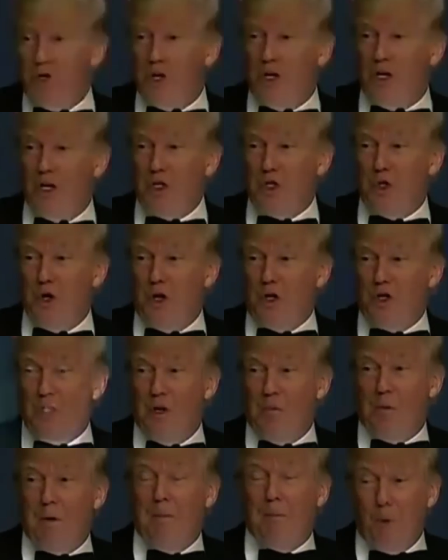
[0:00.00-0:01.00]
as your
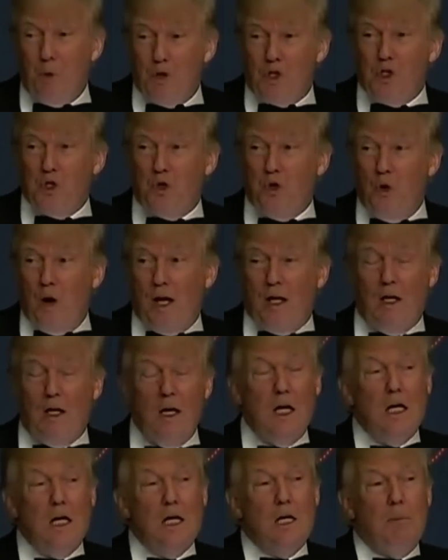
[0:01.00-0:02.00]
construction people, which is great.
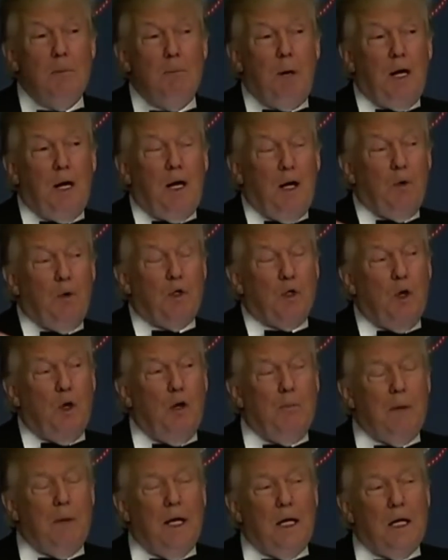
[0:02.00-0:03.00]
But it was
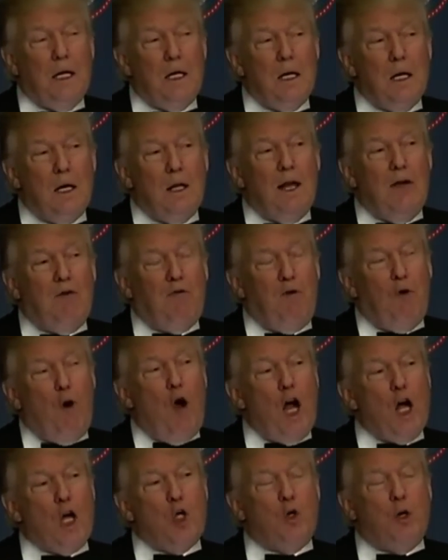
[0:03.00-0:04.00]
all men. They had
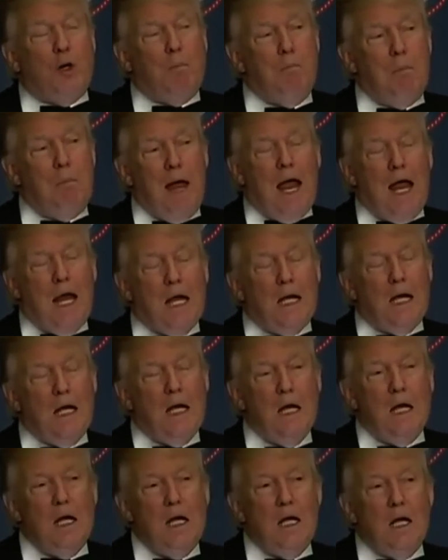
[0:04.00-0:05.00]
400
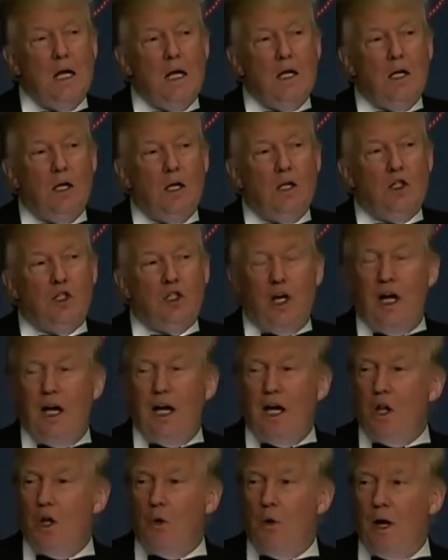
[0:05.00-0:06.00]
men
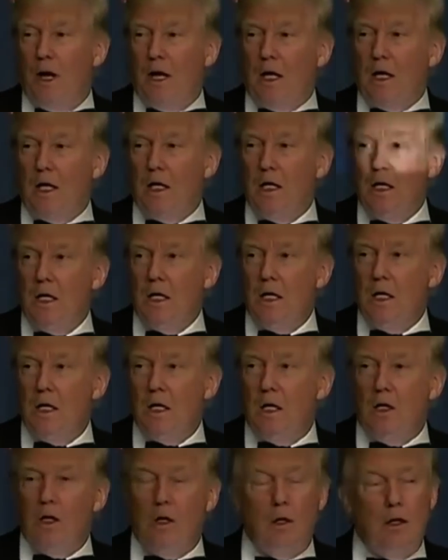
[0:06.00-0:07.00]
sitting in the rink,
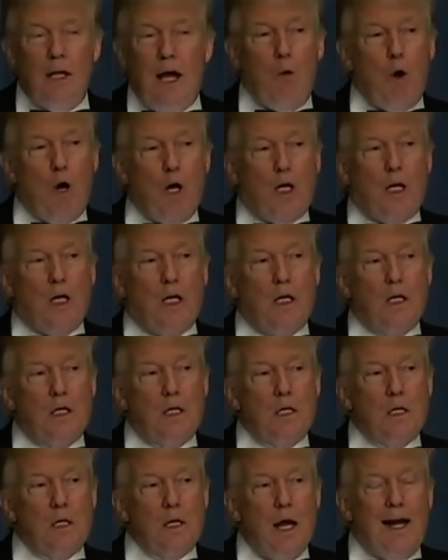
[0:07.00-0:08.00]
not working.
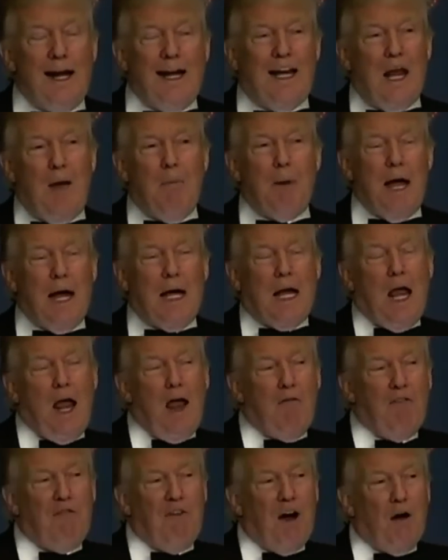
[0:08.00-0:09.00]
And I came back a
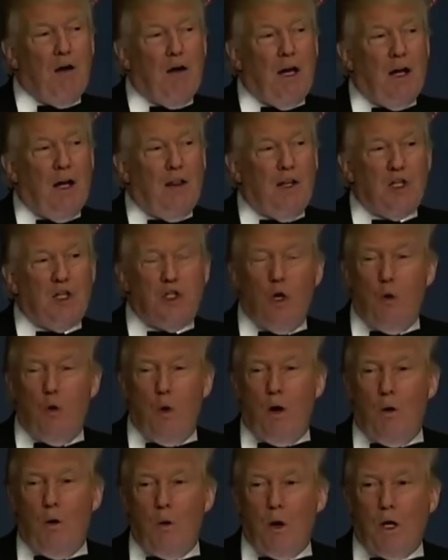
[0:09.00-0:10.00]
half hour later, they still
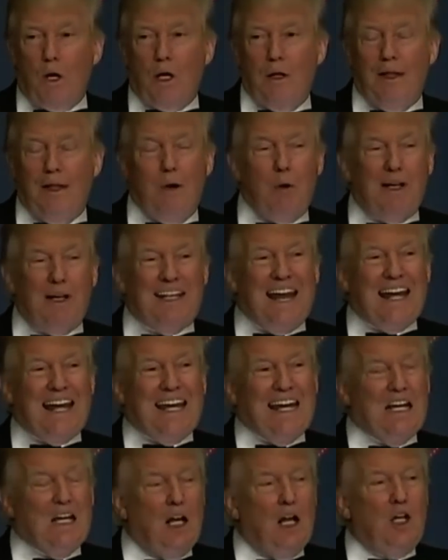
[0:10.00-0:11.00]
weren't working. They were
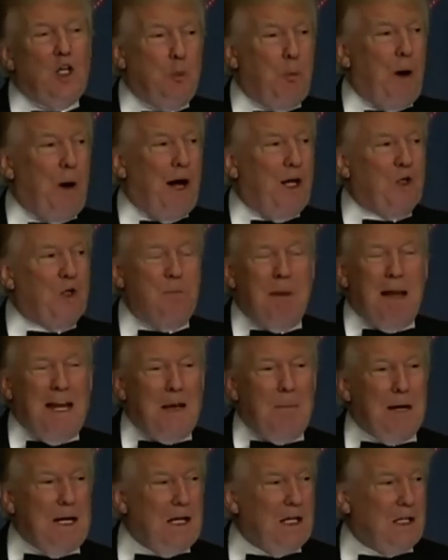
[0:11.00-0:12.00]
taking lunch breaks
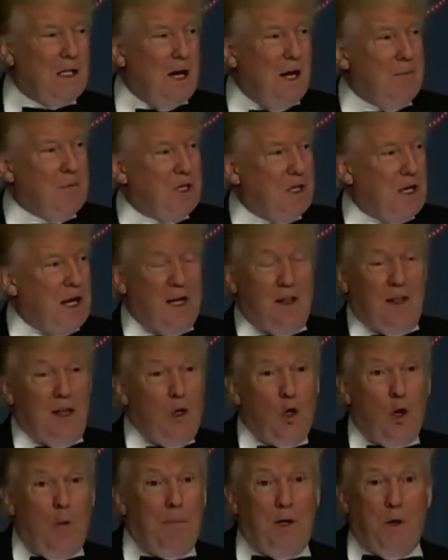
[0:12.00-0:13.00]
many, many times a day.
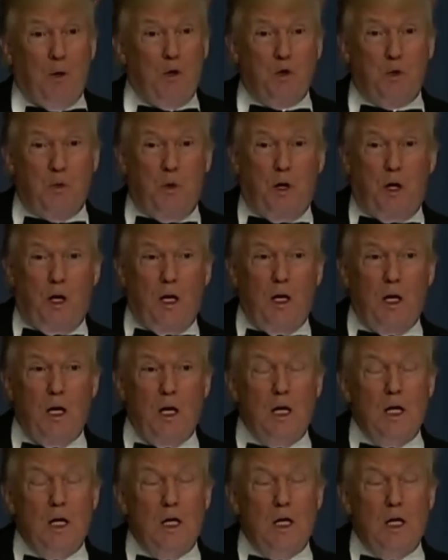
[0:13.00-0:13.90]
That nobody was working.